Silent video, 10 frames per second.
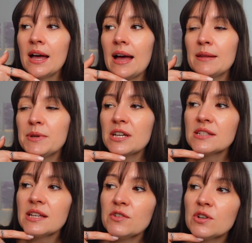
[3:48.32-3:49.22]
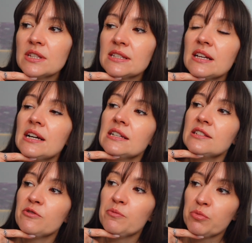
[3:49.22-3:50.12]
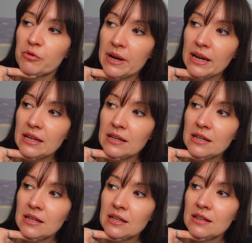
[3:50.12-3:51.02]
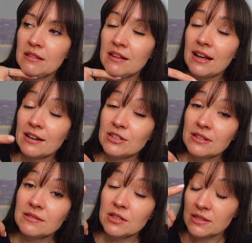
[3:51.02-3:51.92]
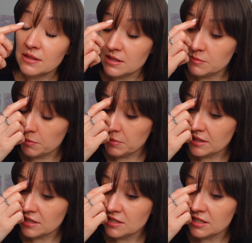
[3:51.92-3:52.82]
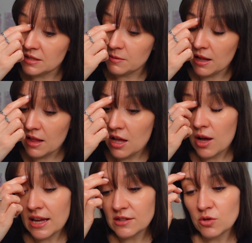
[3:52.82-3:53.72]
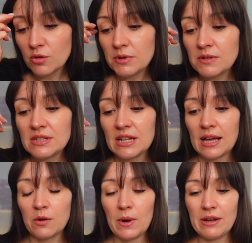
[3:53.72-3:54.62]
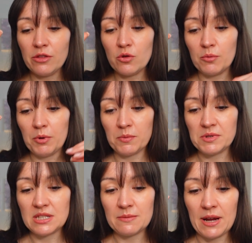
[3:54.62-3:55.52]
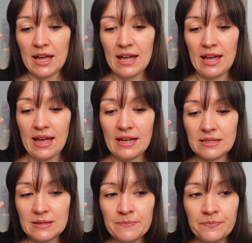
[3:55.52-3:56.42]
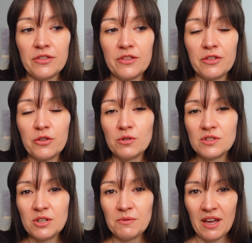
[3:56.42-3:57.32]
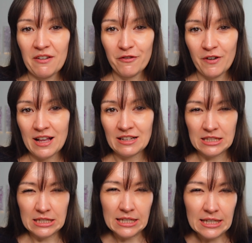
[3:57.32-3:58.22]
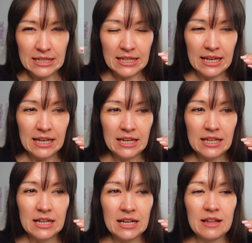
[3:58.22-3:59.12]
And because I've got this kind of brain that actually, it turns out this is probably ADHD as well, it's almost like when a thought pops into my head, the thoughts don't get filed neatly.